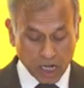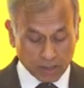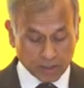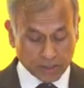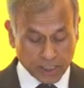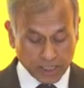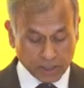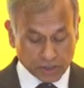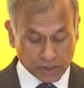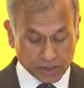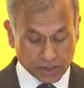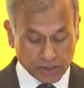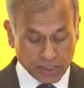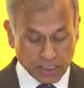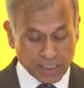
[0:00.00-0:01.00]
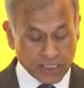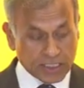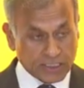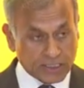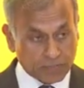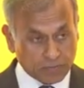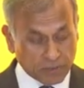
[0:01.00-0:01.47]
attention is
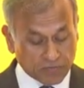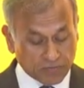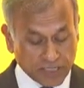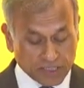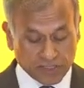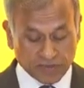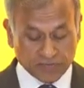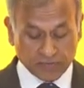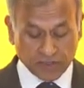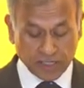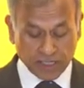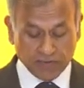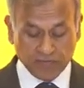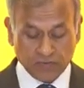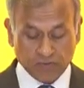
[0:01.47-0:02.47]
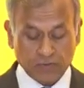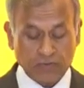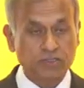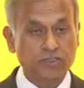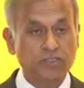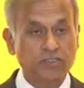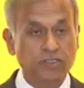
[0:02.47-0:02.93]
the pervasive
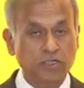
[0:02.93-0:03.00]
influence